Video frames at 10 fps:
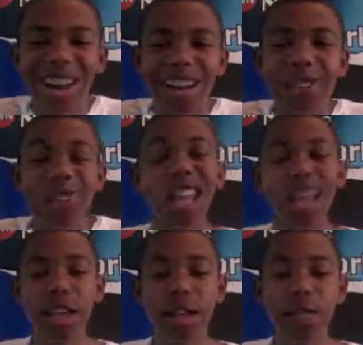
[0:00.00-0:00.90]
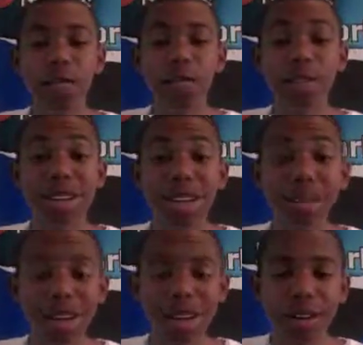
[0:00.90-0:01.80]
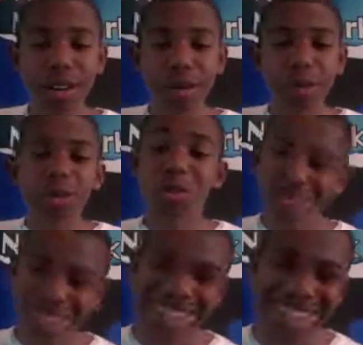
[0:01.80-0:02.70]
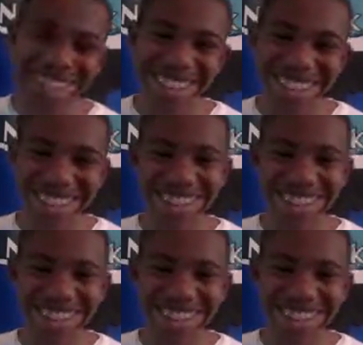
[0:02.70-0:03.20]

We'll be talking about squids.